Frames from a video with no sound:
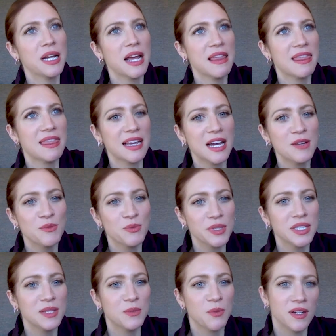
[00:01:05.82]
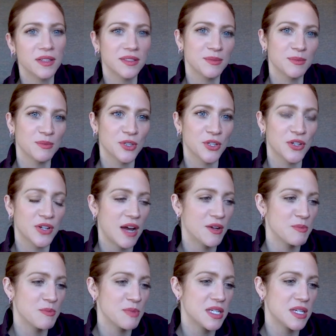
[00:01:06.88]
I think I'd really want to learn how
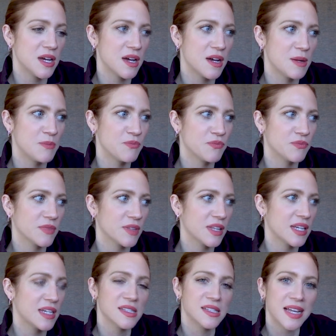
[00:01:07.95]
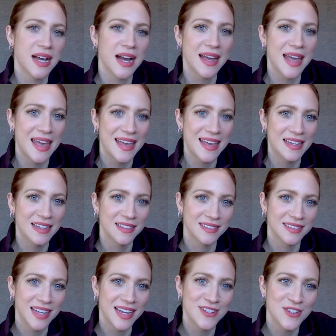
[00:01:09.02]
to be uh, like a CIA
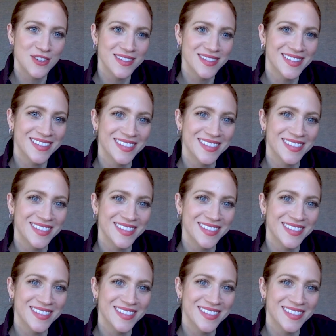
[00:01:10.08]
agent